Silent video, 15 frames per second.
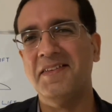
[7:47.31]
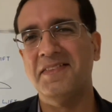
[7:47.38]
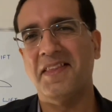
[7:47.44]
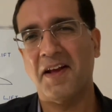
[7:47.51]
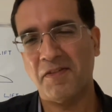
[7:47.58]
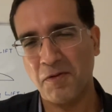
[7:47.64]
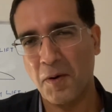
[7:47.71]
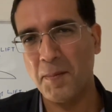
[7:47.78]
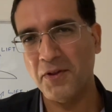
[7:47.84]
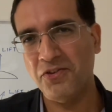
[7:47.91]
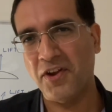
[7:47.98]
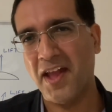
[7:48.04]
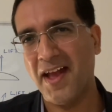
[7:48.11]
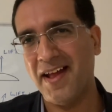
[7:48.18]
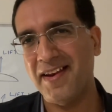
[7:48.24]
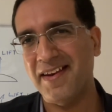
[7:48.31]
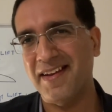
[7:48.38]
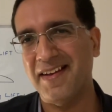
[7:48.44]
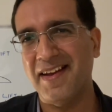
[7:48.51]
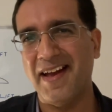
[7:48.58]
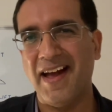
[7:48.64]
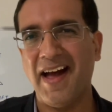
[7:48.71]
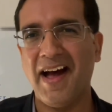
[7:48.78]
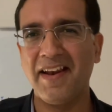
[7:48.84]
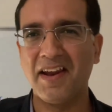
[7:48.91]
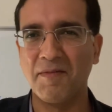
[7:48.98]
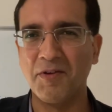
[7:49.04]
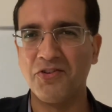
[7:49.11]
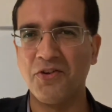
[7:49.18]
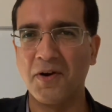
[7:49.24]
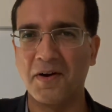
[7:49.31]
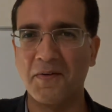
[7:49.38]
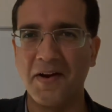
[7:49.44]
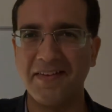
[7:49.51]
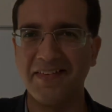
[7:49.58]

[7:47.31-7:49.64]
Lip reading: Thanks very much again, and I wish you a great